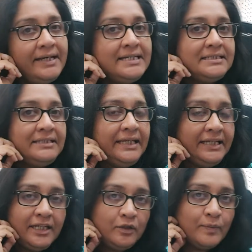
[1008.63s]
race
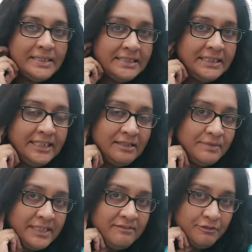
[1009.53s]
needed to question
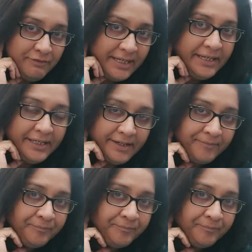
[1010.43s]
themselves very,